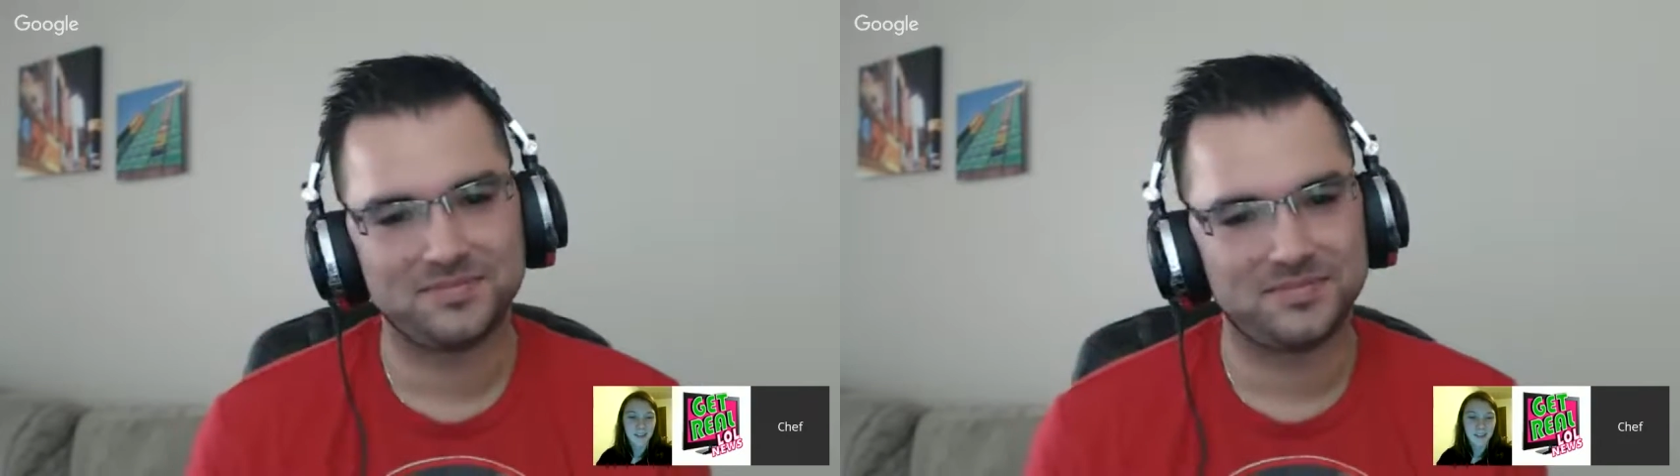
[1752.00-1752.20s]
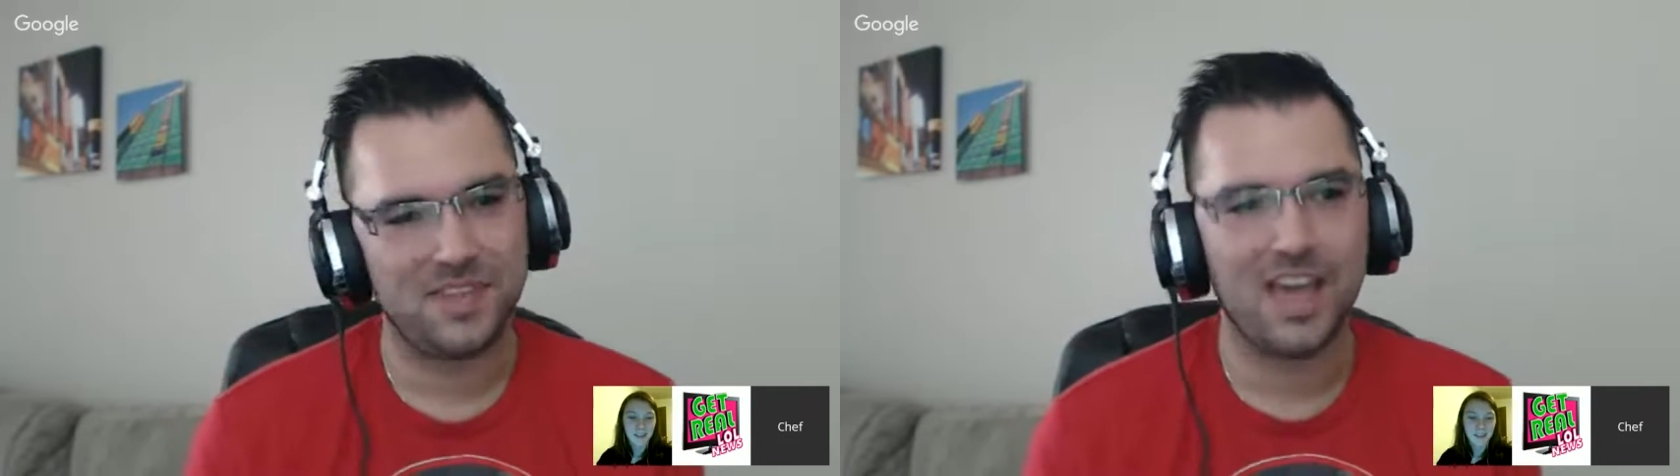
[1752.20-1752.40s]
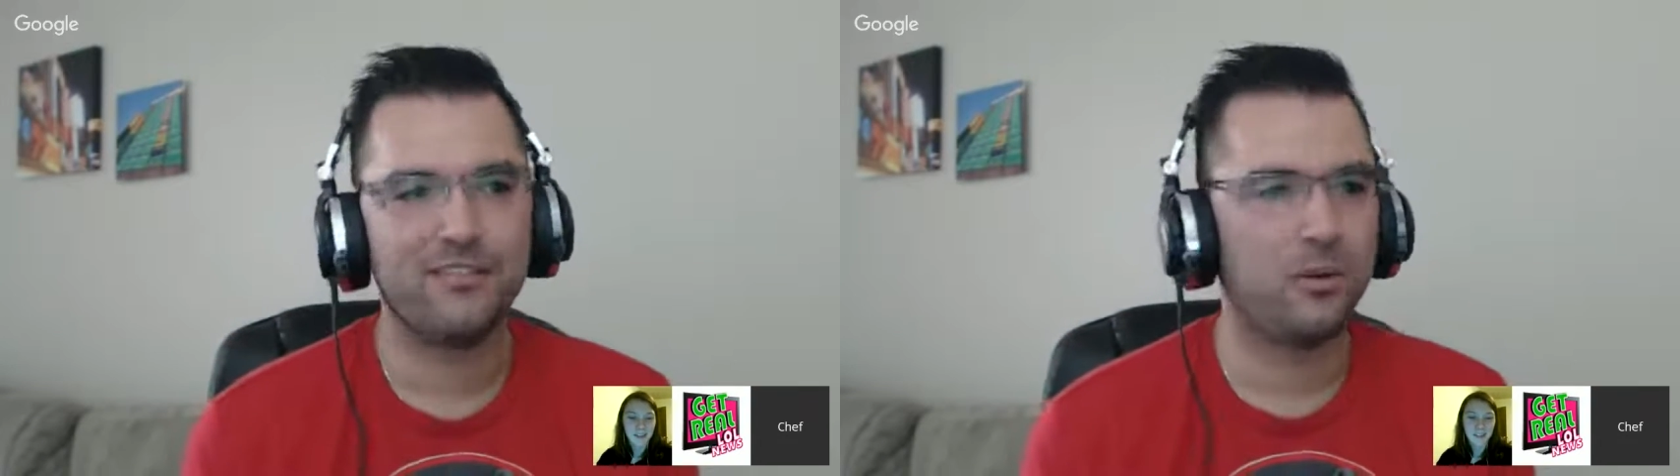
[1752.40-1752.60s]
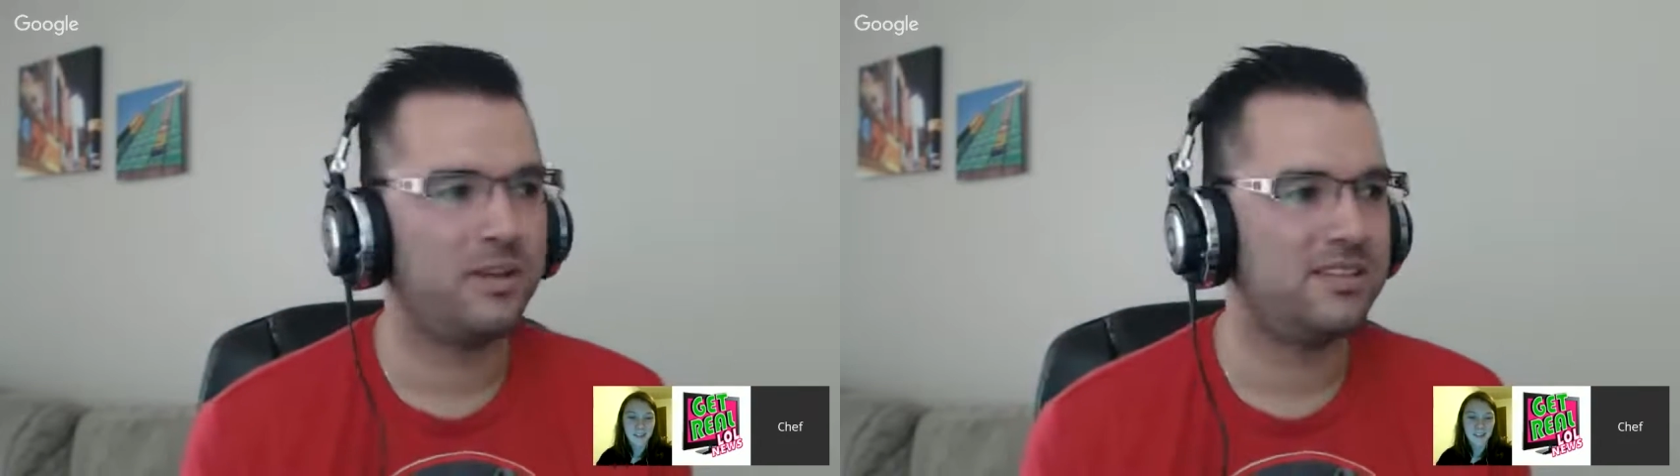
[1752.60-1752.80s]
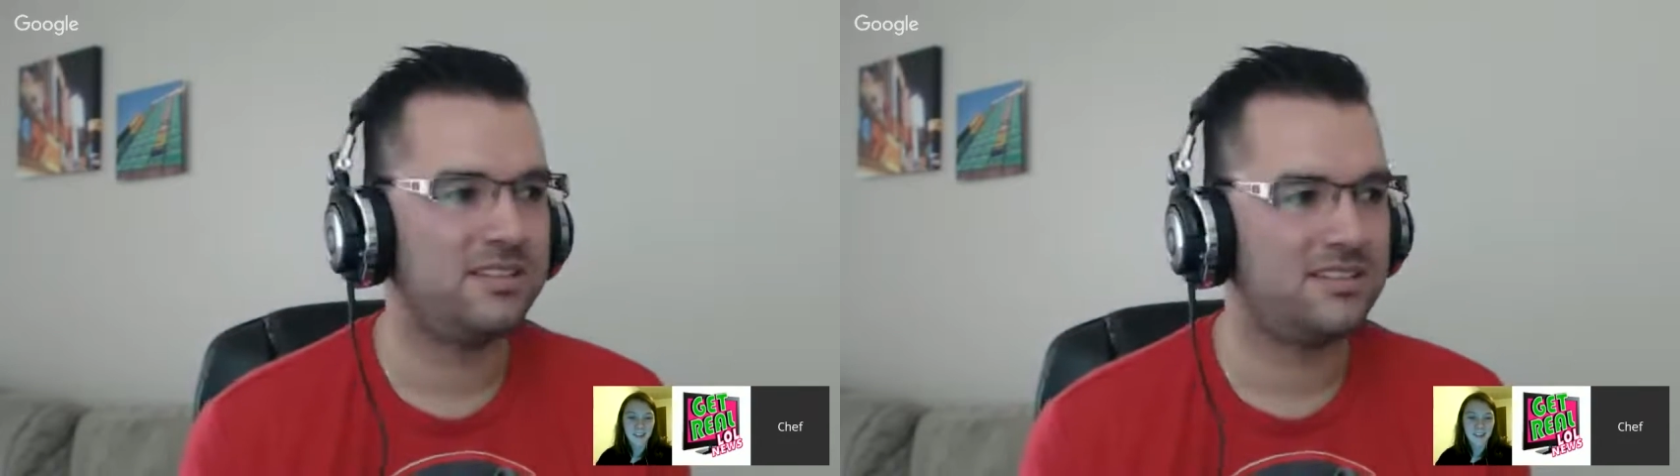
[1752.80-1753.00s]
Yeah,
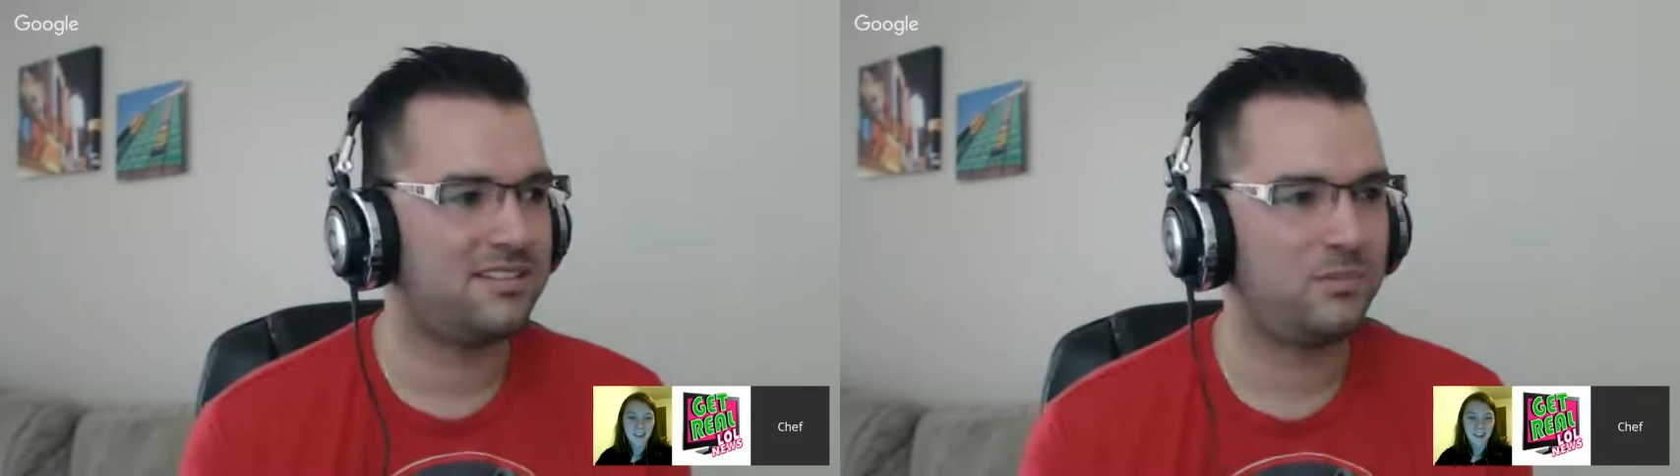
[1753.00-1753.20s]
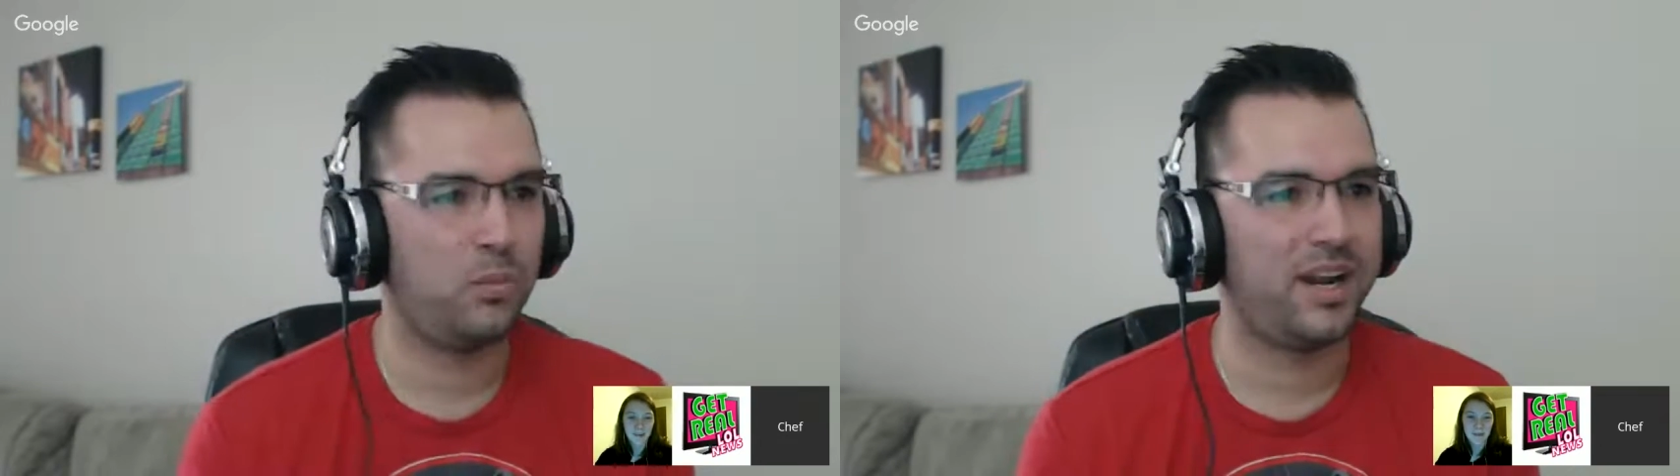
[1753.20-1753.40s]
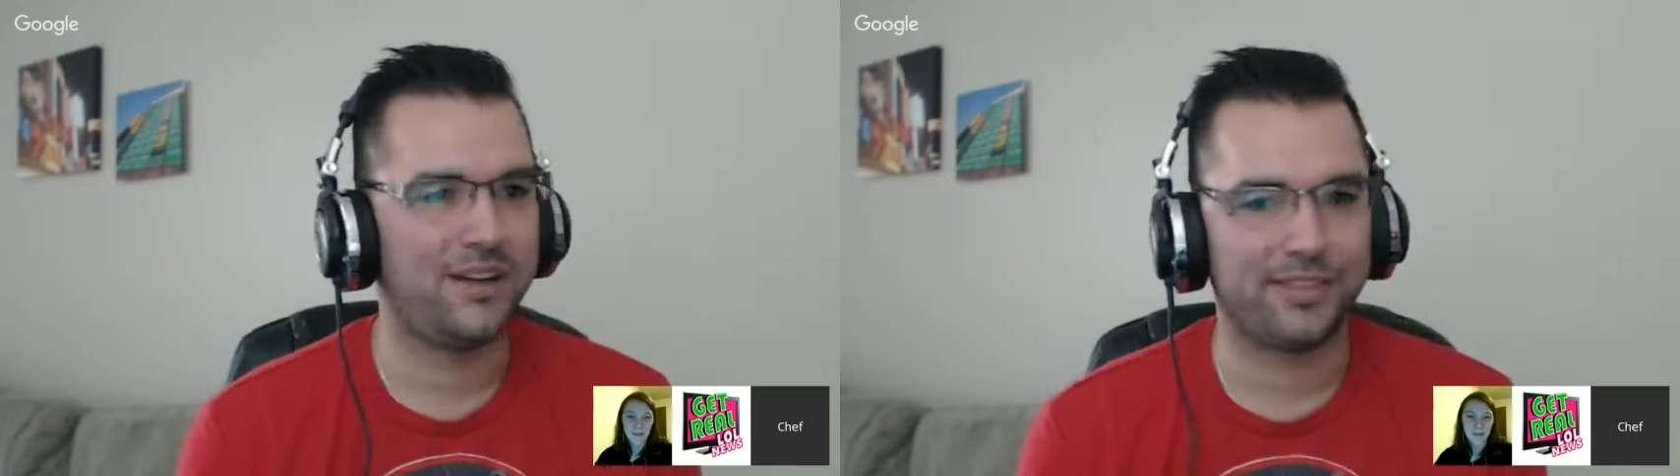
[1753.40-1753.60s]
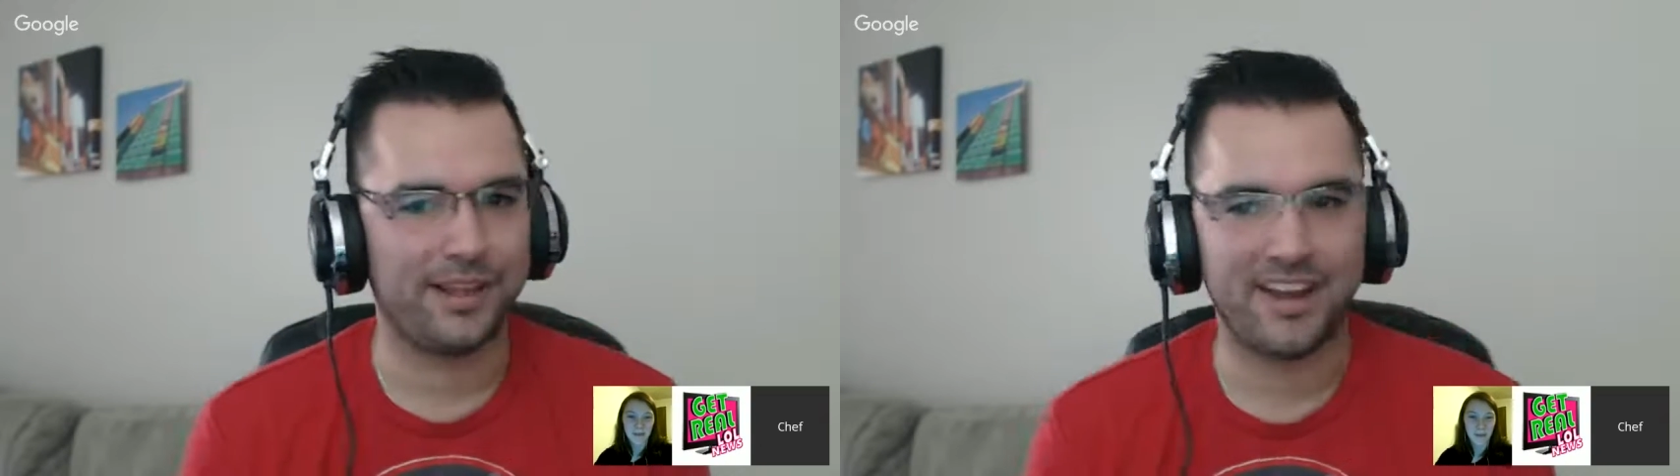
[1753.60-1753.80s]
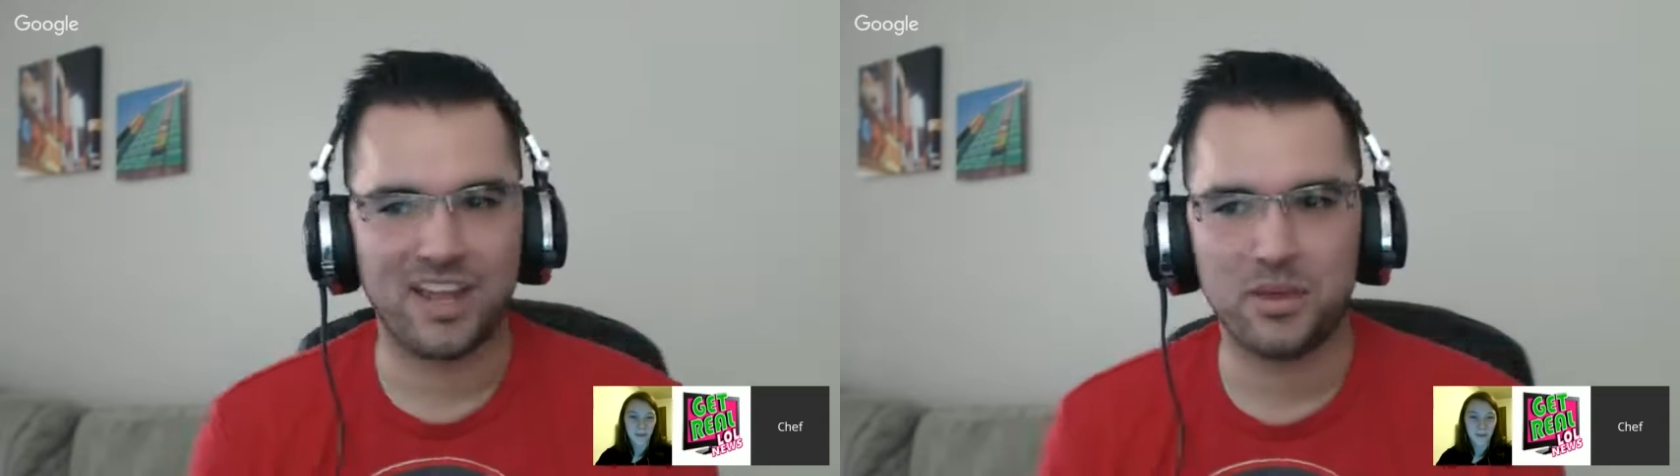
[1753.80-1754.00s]
everyone's whatever
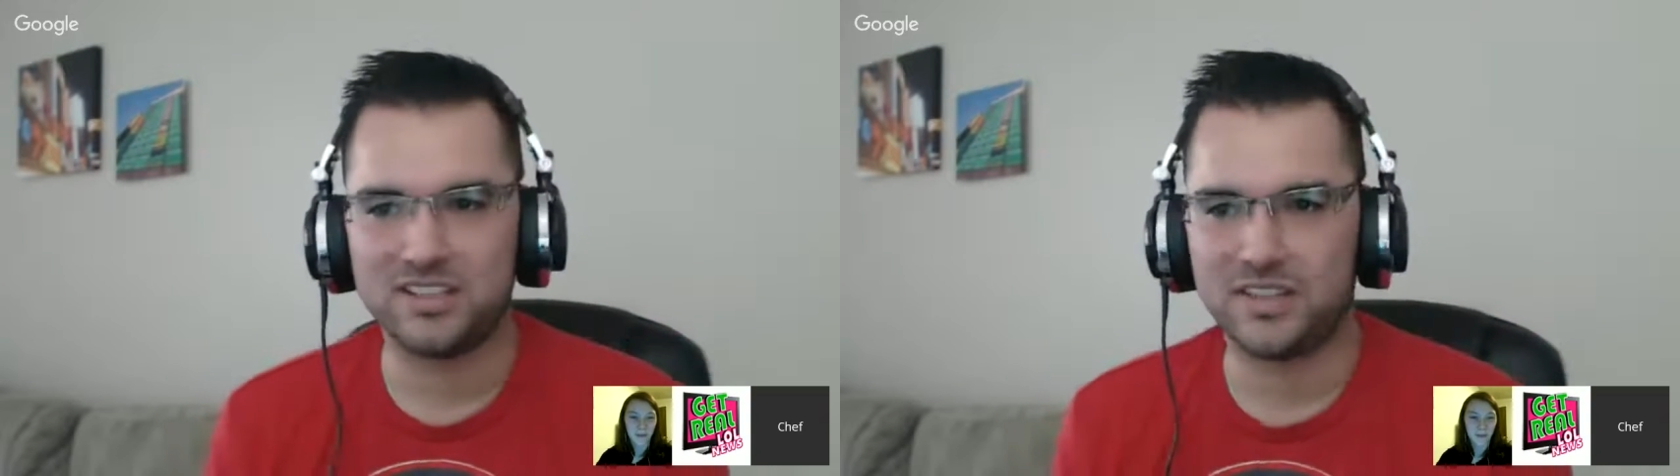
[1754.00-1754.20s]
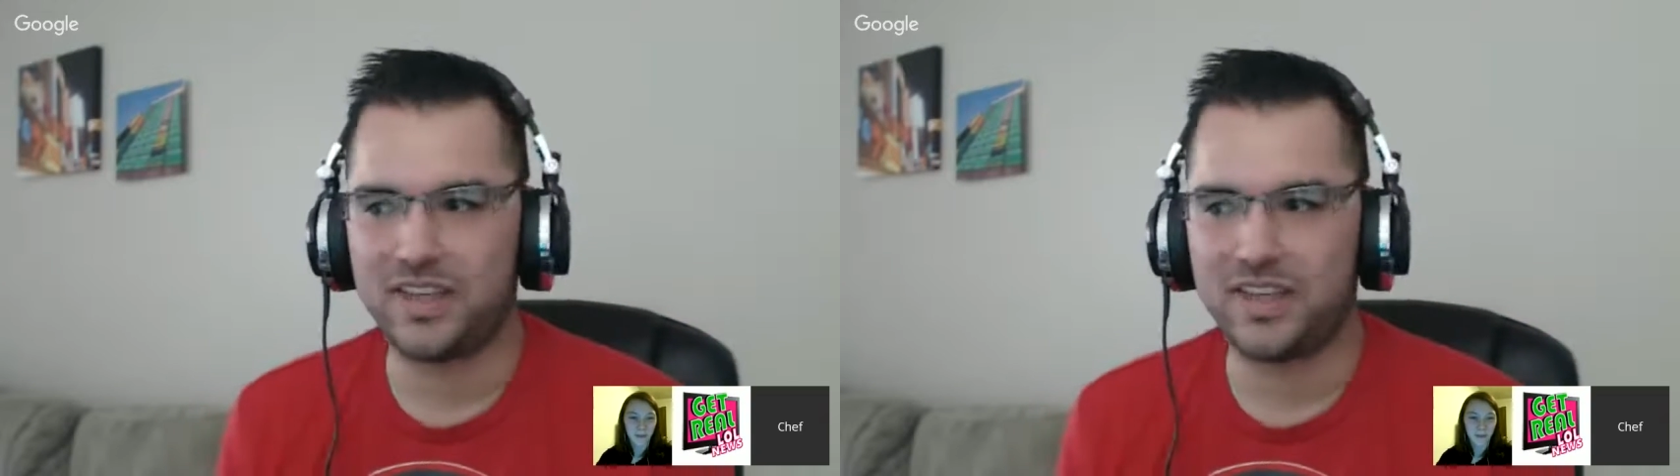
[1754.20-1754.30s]
their name is,